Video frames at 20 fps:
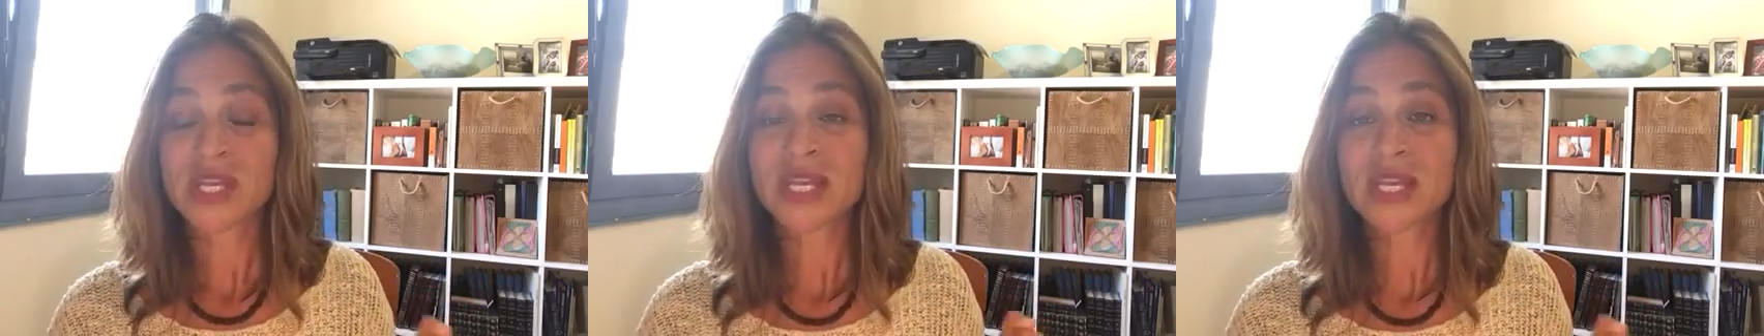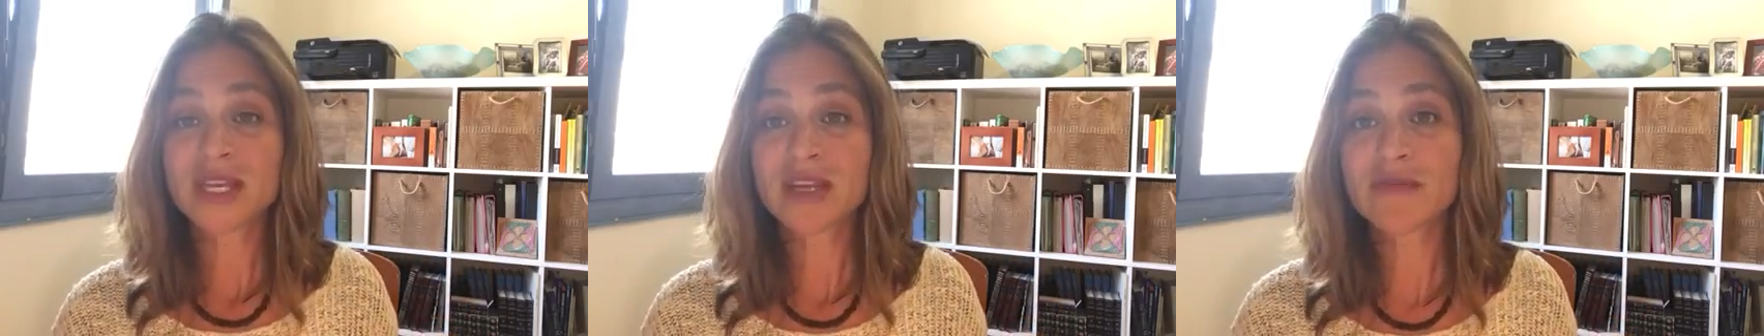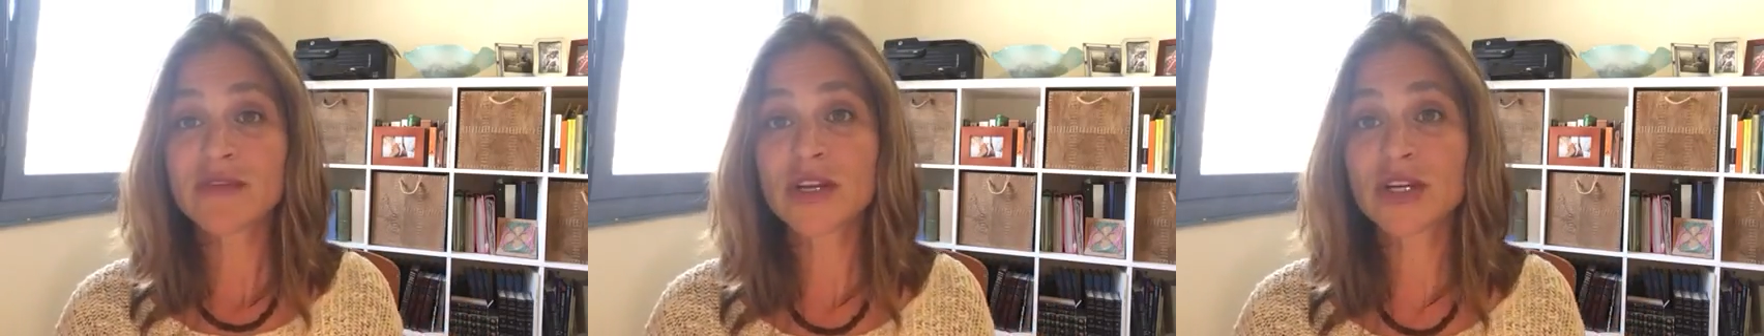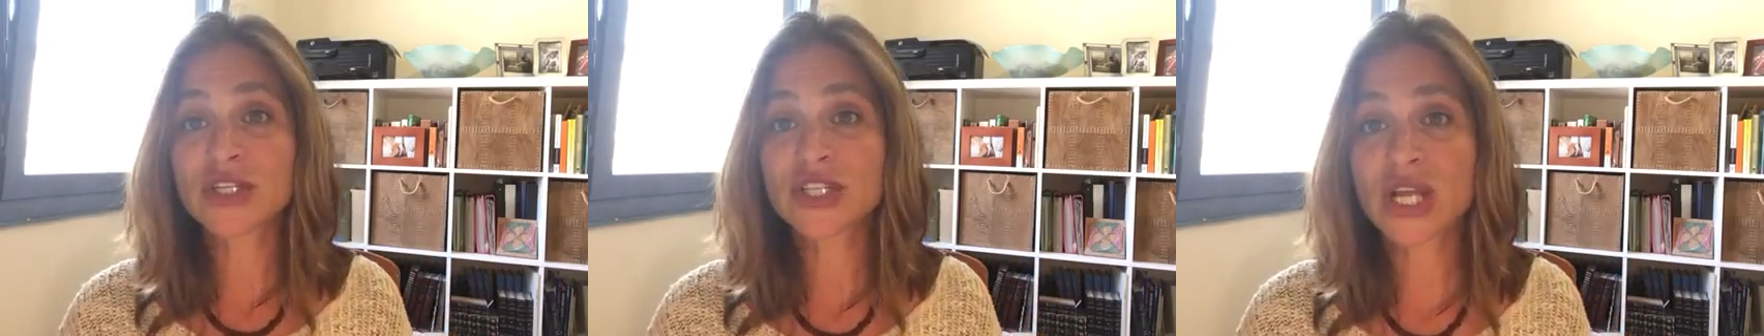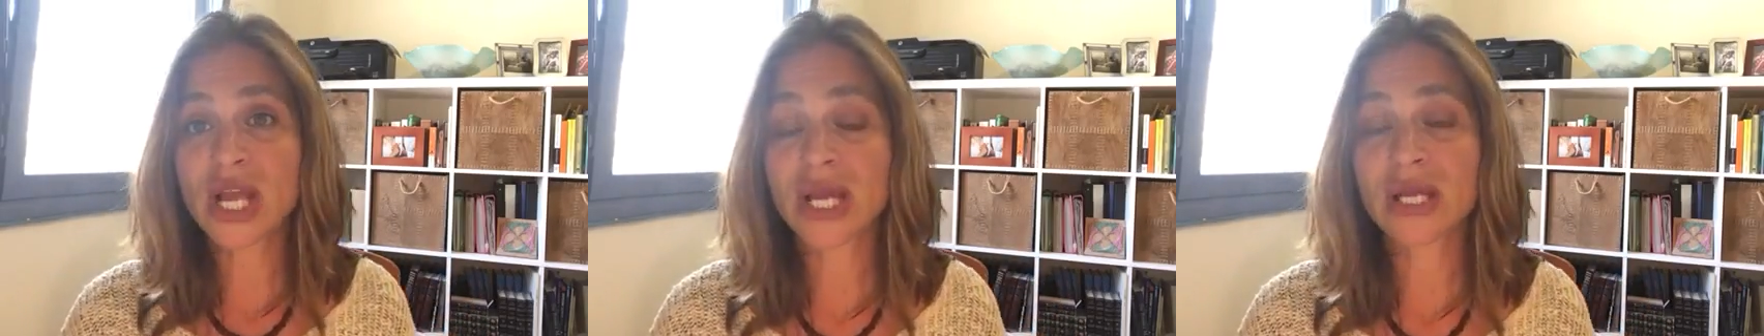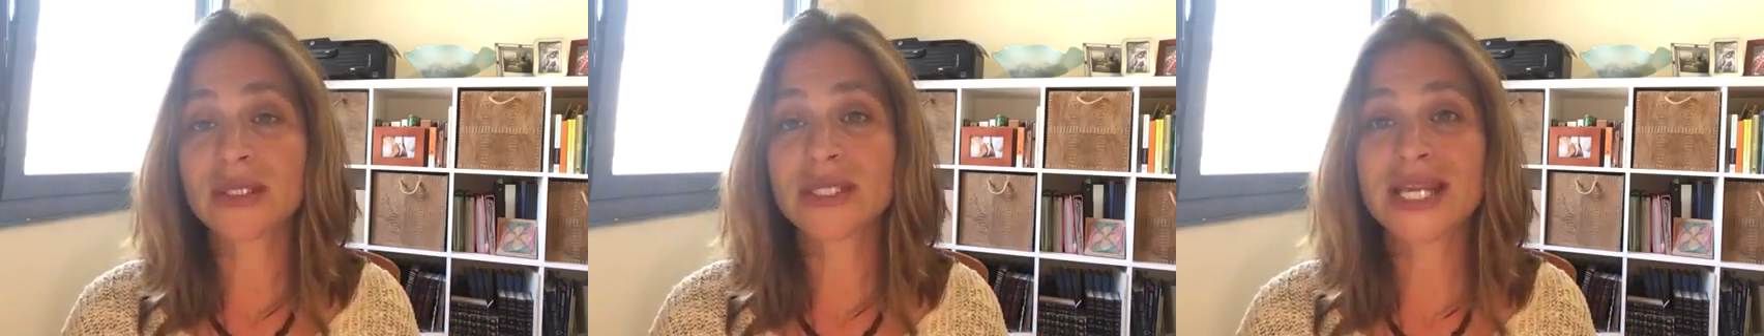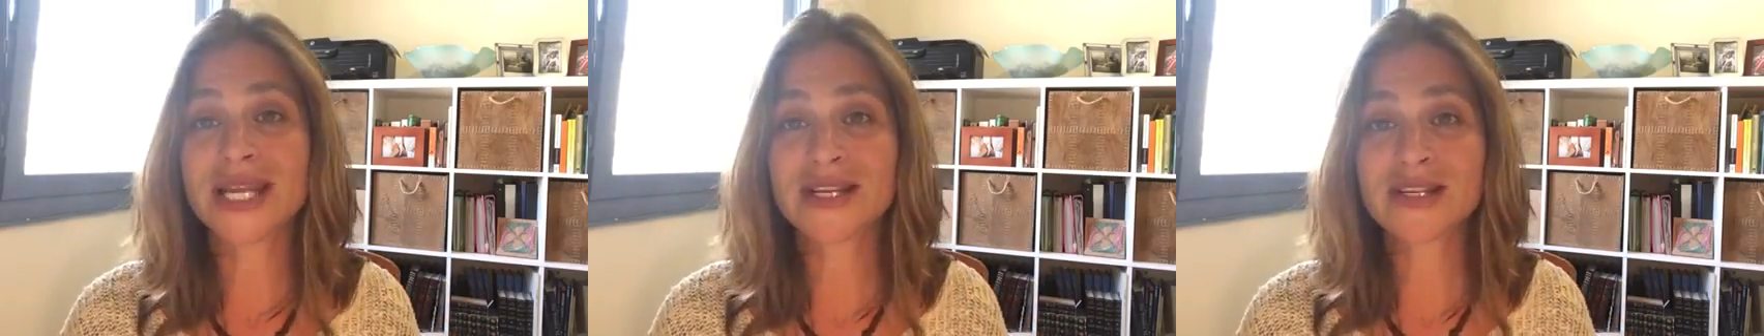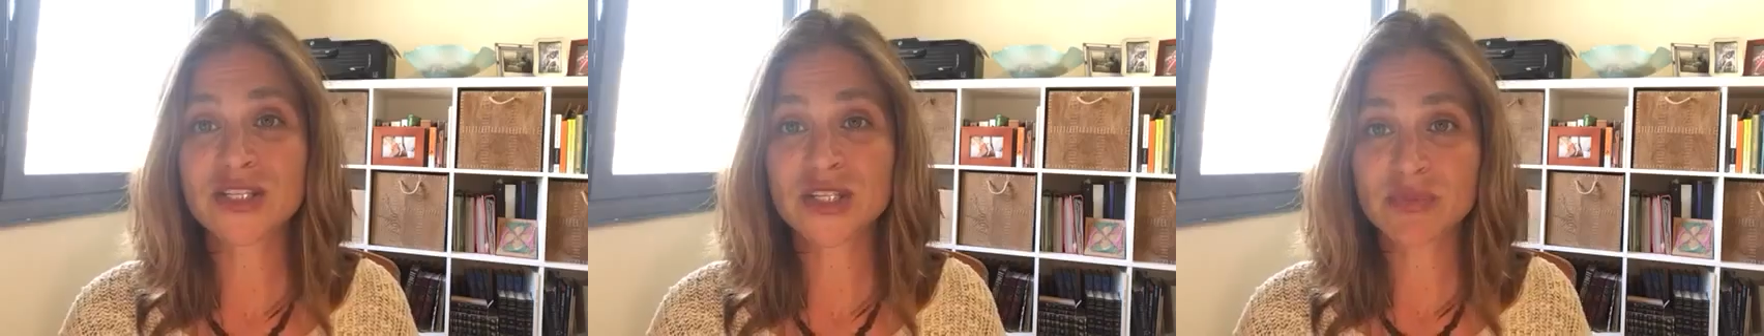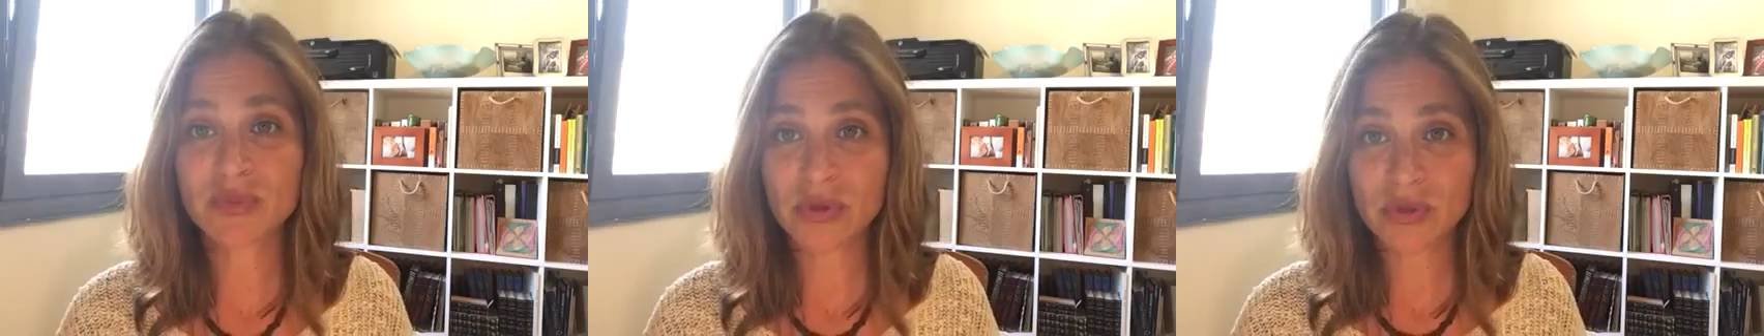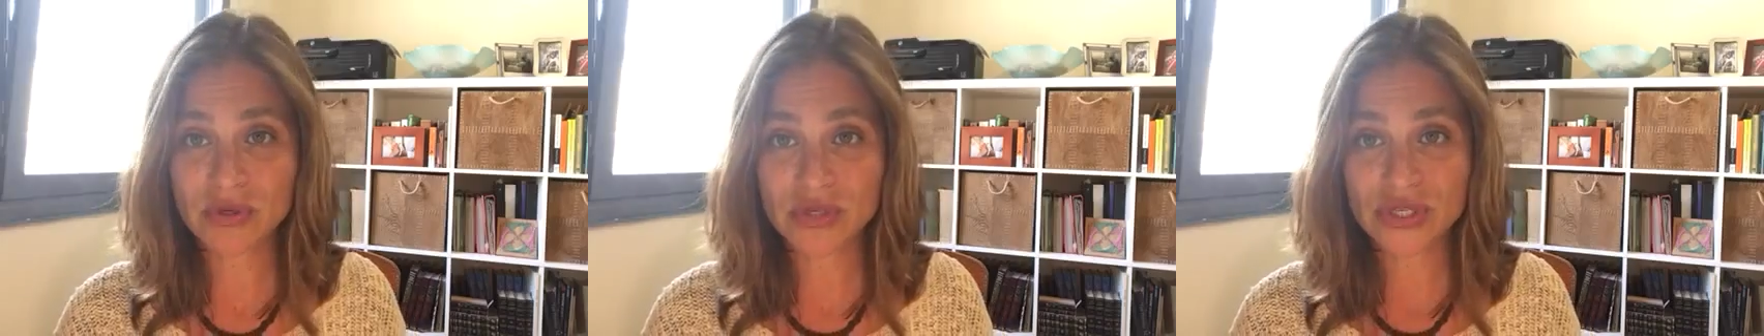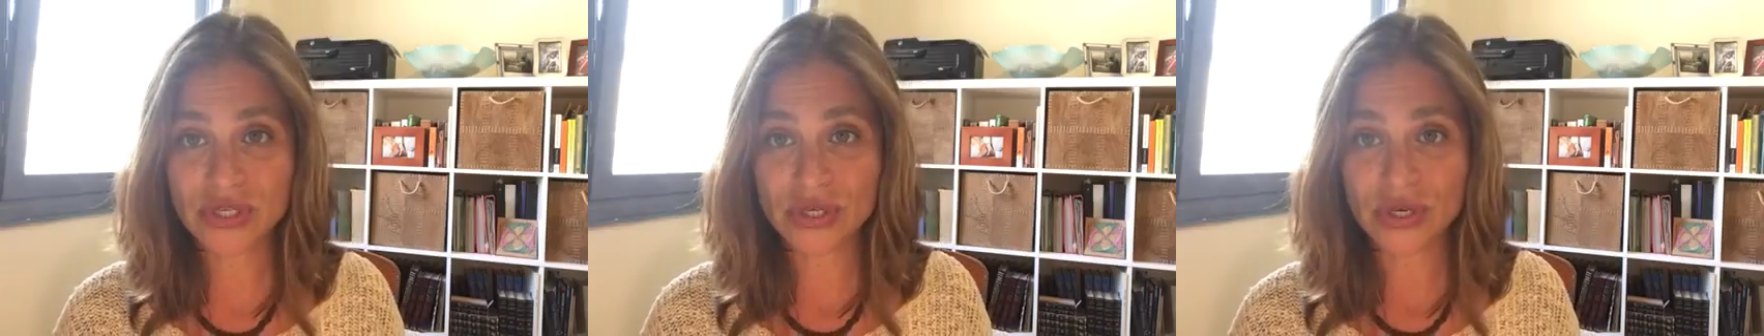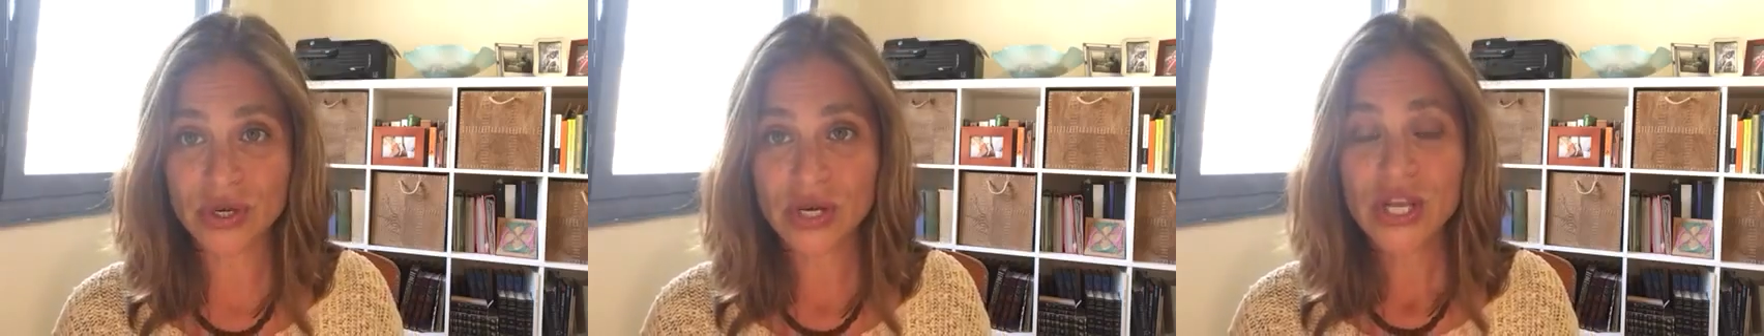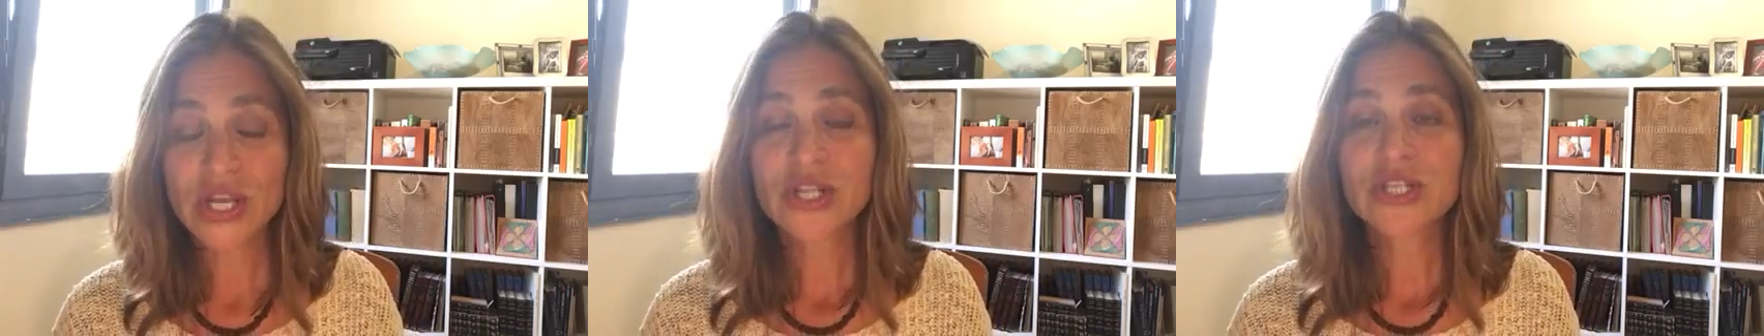give your child
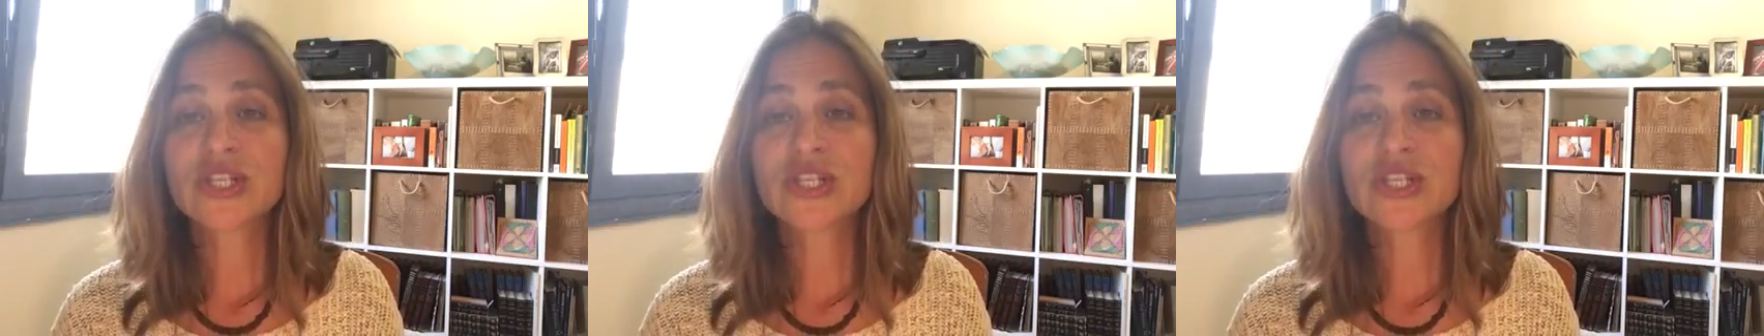exposure